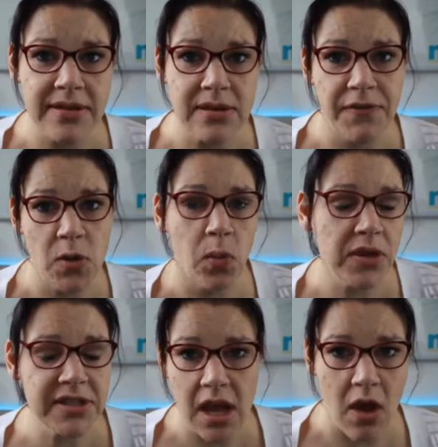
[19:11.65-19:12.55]
So if you
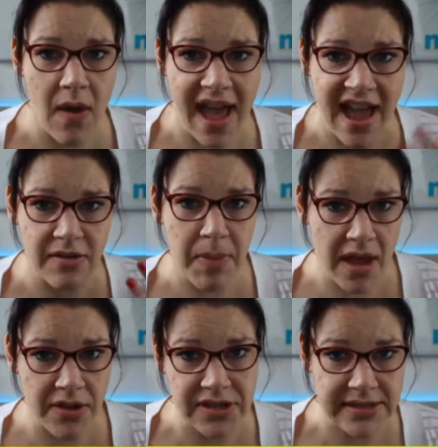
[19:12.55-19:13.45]
want to go and
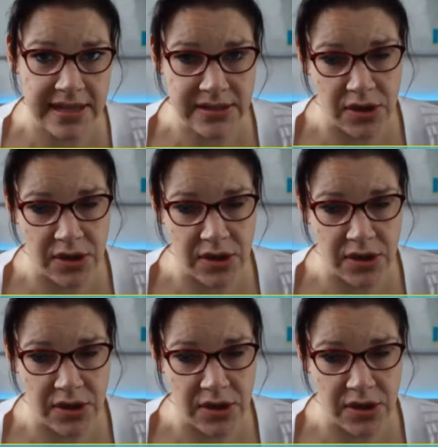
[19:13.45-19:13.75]
purchase this,